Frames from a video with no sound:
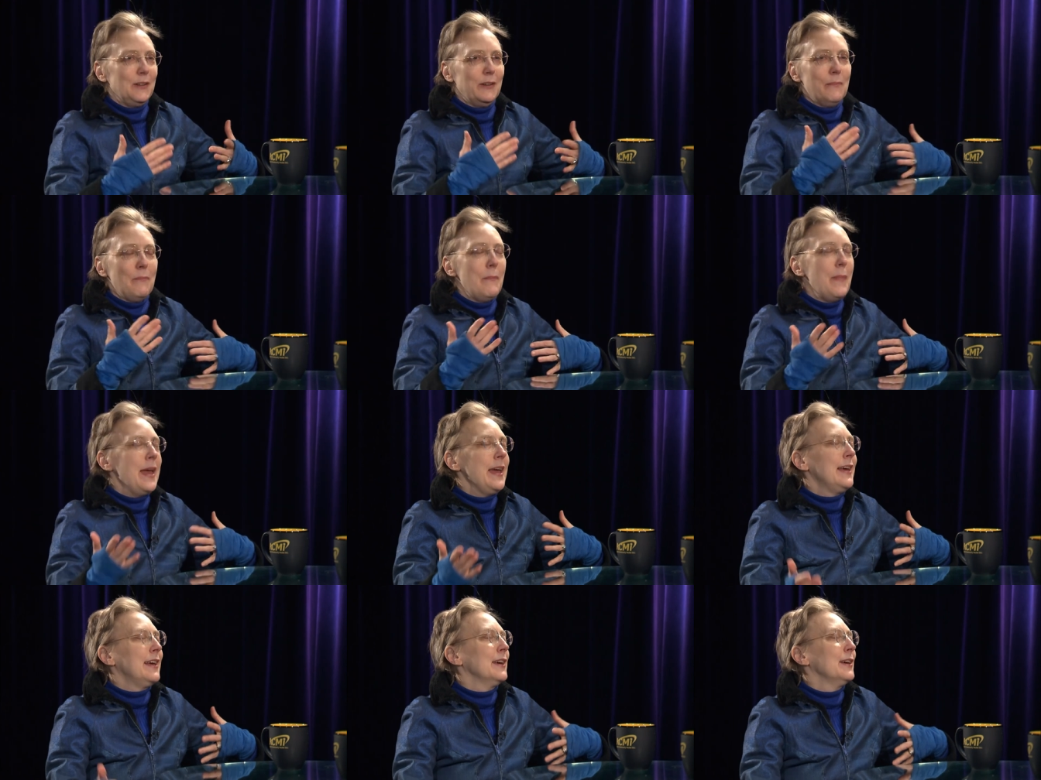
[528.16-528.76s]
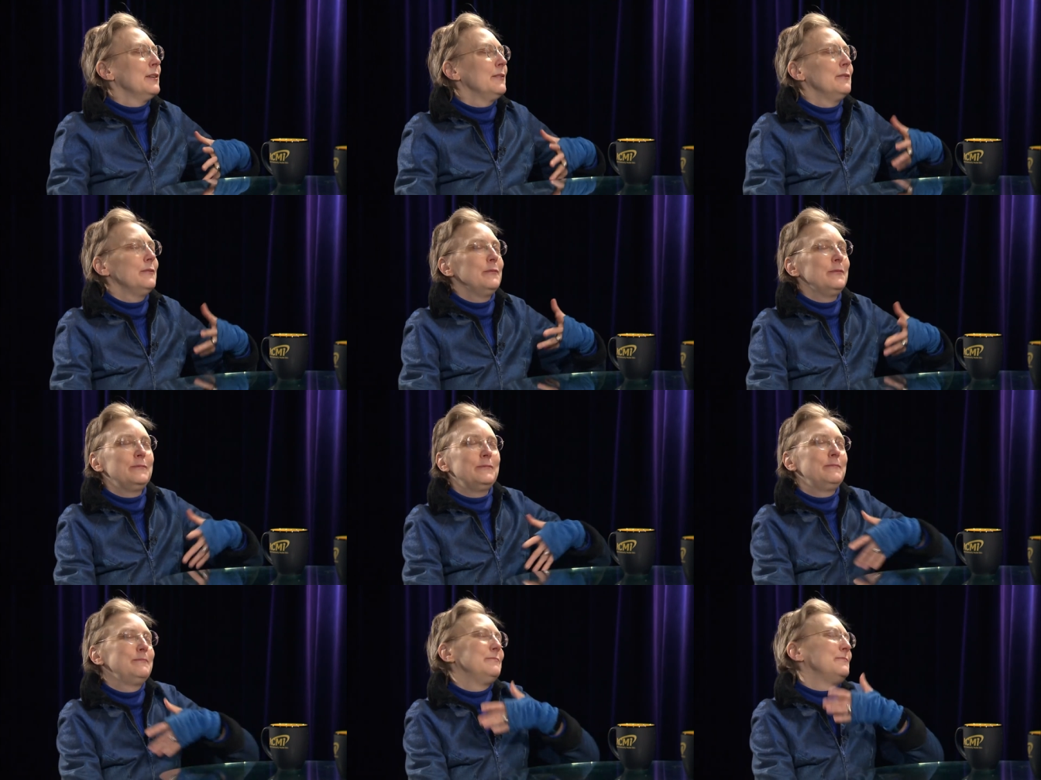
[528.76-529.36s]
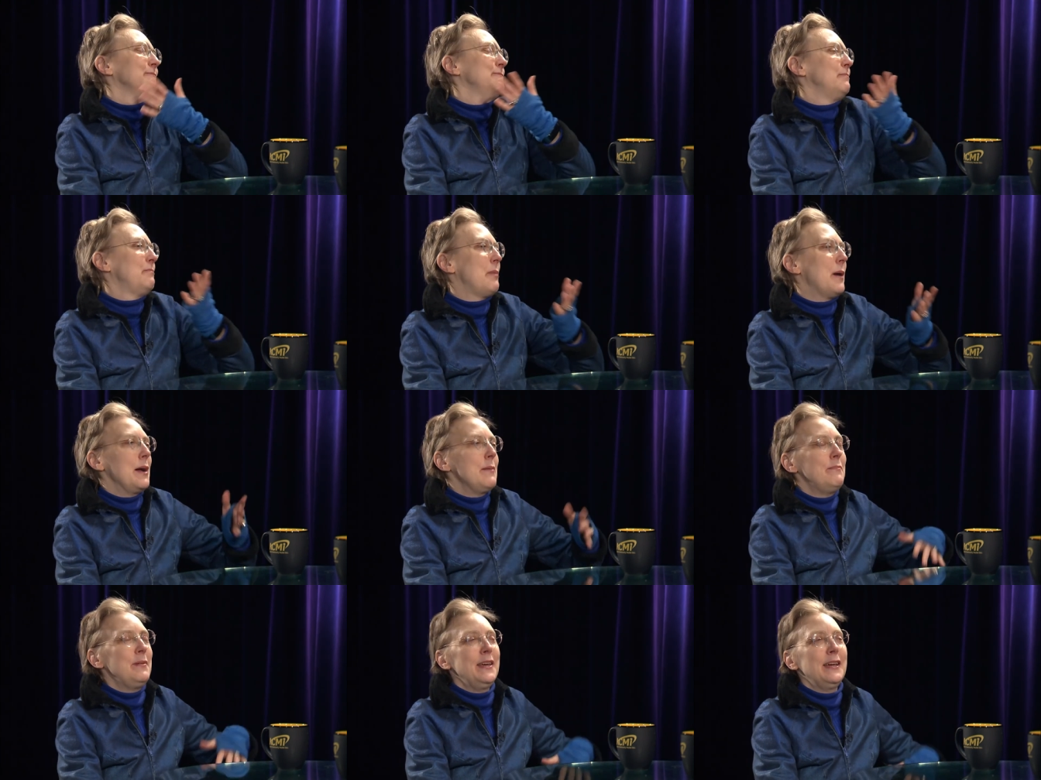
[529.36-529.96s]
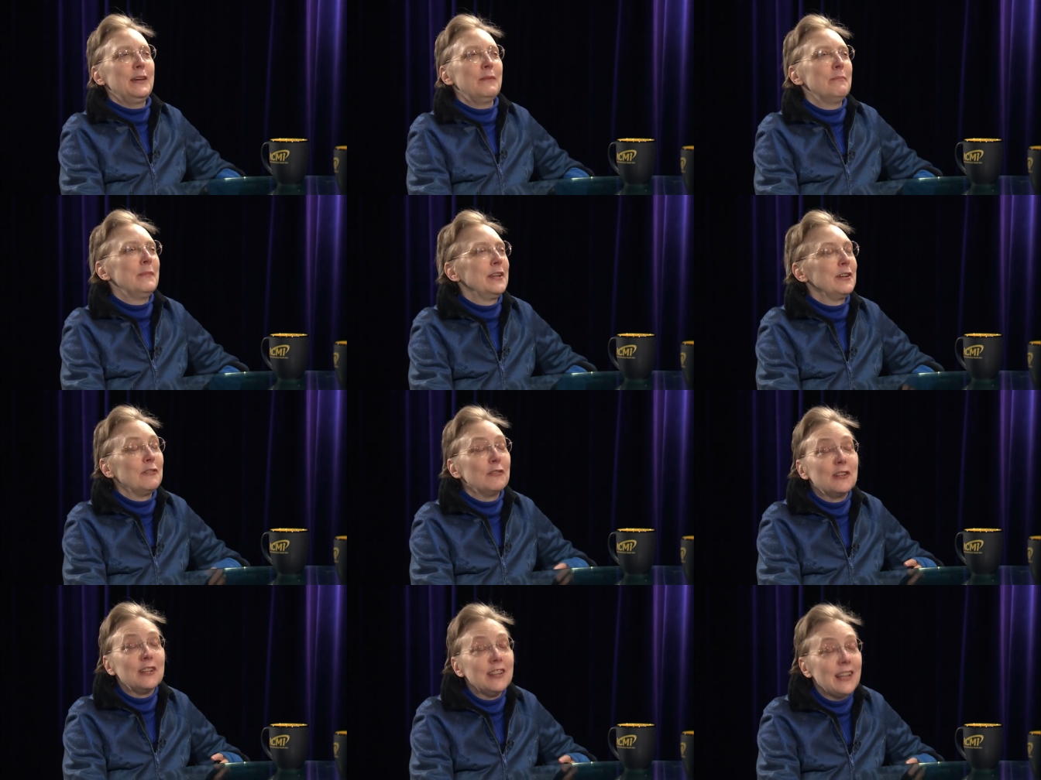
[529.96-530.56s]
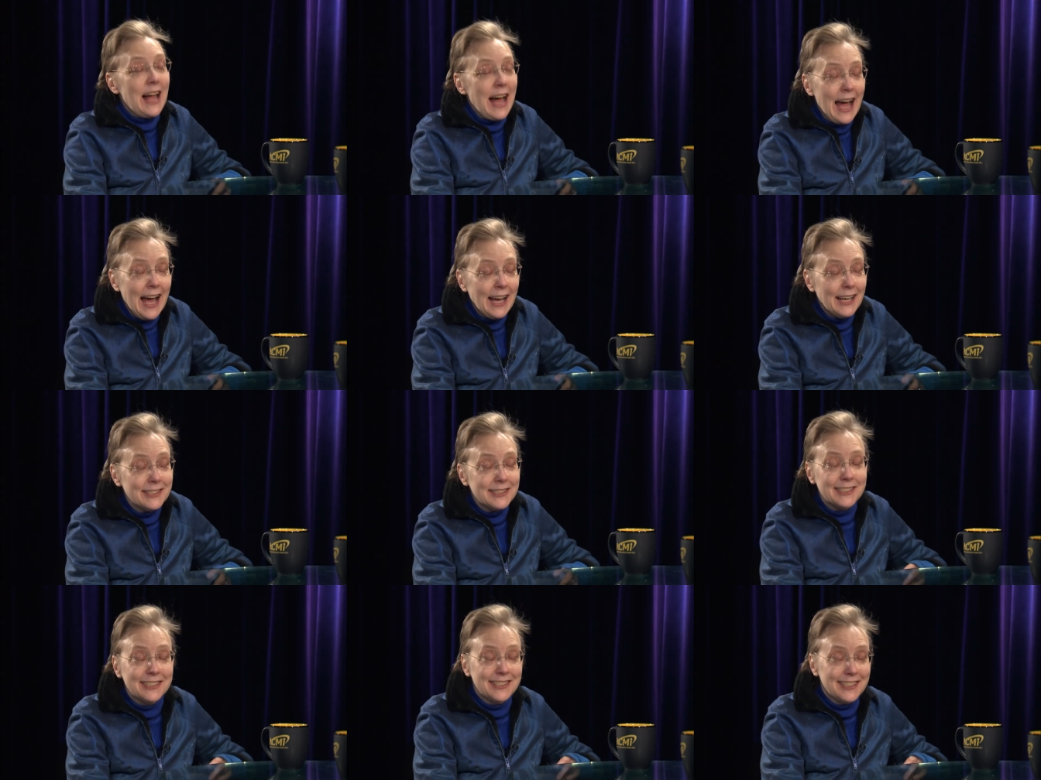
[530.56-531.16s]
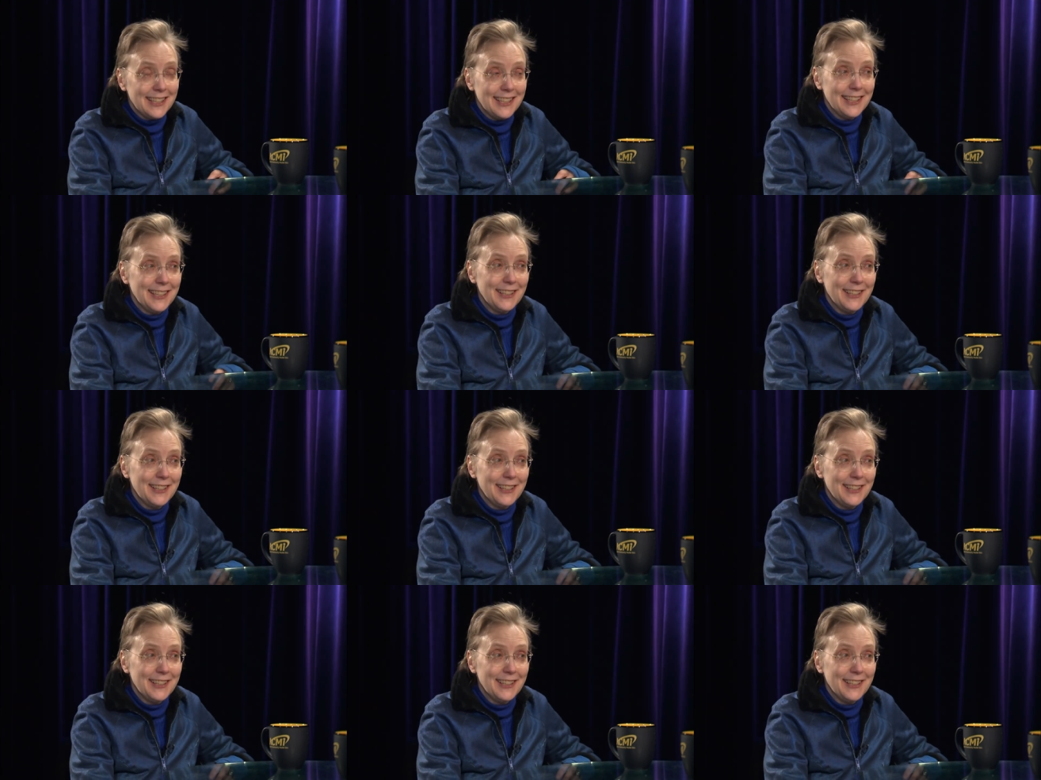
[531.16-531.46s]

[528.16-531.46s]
make it by being middle class.